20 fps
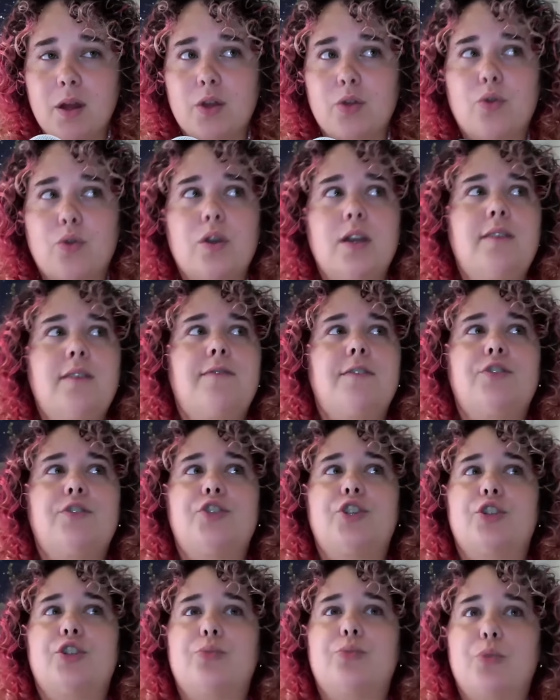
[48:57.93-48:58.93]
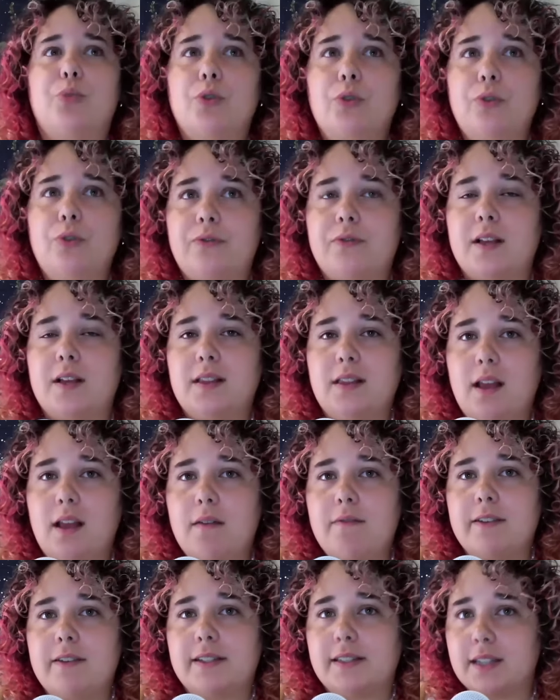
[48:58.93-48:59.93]
Grief is just proof that
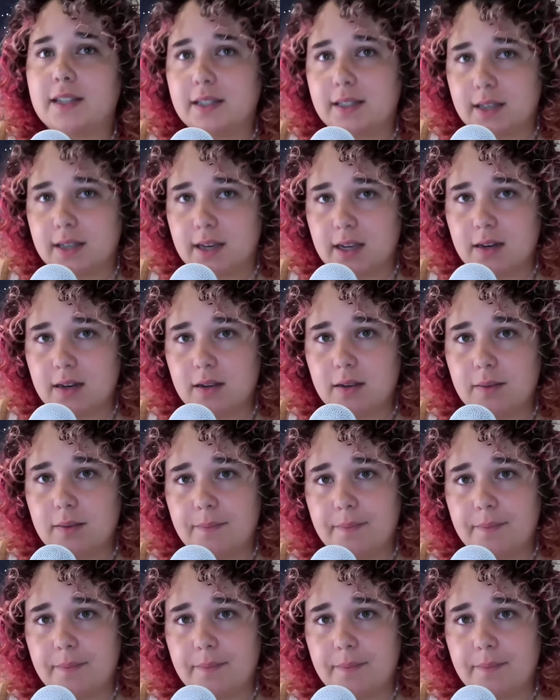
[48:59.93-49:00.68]
love existed.